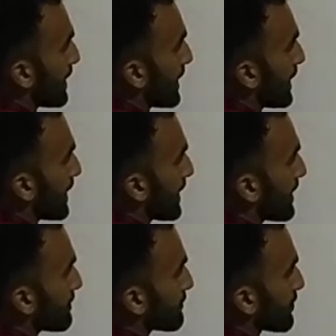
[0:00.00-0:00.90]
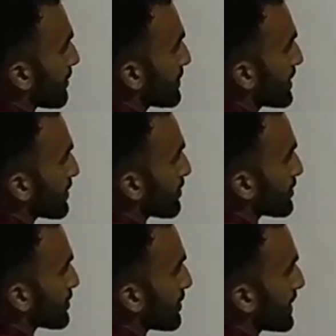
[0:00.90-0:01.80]
and from here
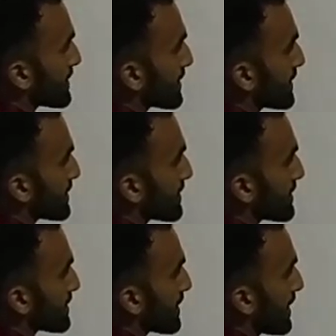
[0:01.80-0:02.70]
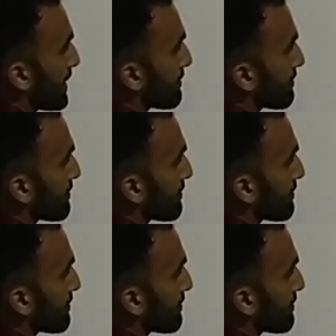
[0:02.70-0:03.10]
also, let's say this is F.